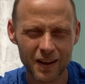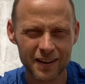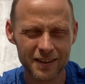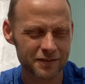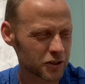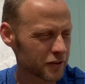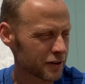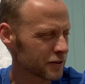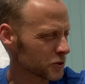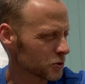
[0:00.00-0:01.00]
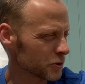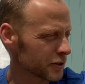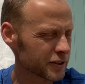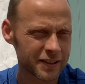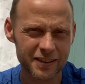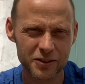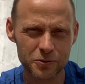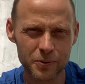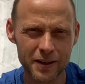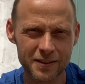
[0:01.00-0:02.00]
I've got that recorded,
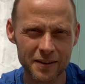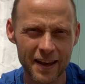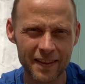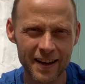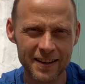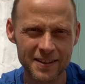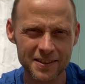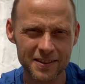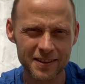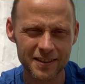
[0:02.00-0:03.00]
just waiting to get that edited,